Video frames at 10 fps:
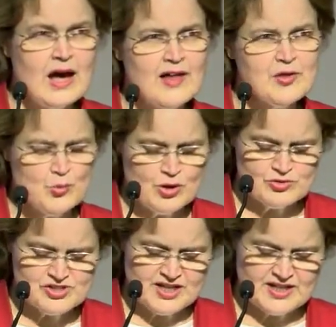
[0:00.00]
Other
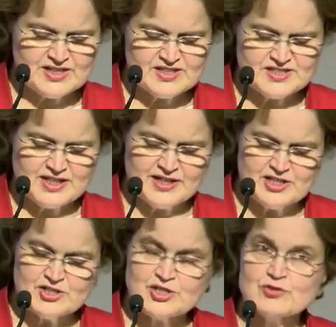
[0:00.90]
well-cited
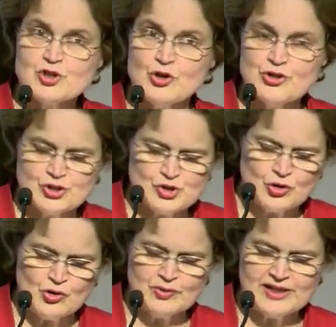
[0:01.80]
studies have shown a
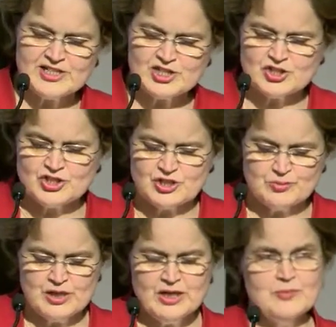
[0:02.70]
strong
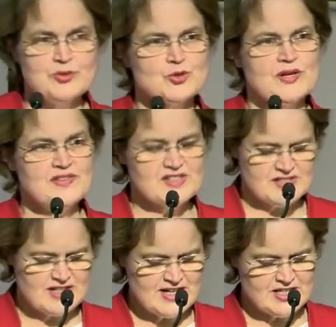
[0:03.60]
relationship between the
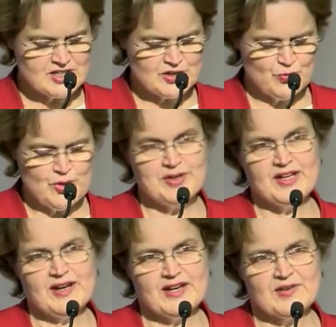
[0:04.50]
status of women
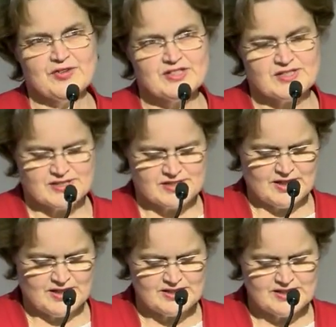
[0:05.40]
in a given
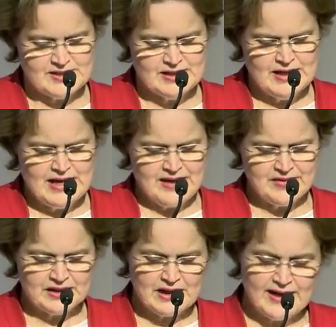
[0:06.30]
society and
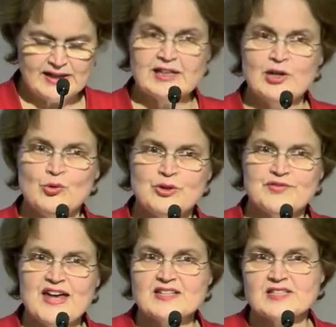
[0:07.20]
the likelihood
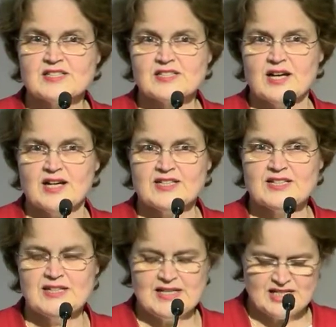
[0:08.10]
of that
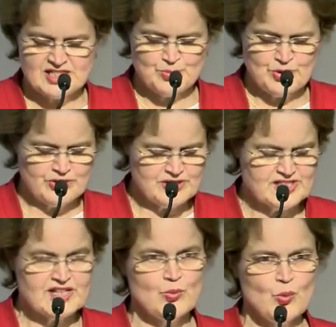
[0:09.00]
society
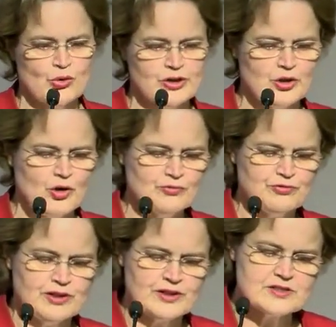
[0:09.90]
experiencing war and
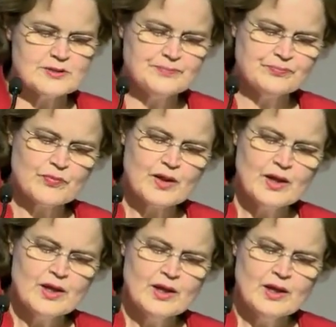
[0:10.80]
conflict.
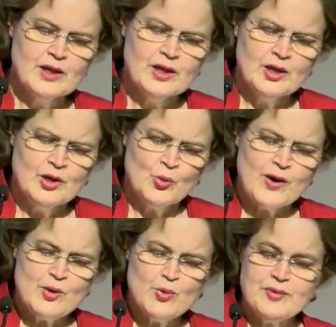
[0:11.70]

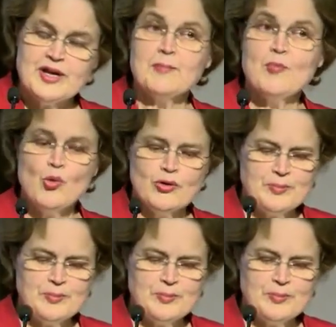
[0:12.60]
Where women are more